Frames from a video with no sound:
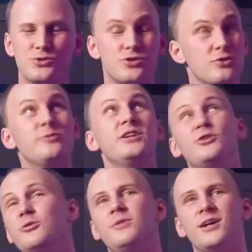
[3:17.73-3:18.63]
so many
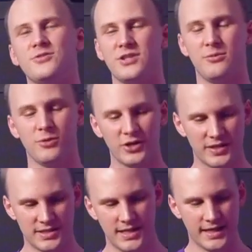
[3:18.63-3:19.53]
good models on the
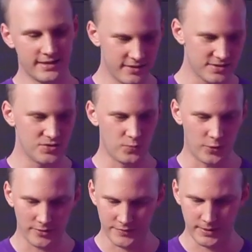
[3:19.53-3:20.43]
market today, and this is
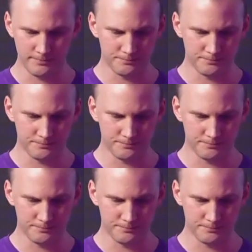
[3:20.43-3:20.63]
one of them.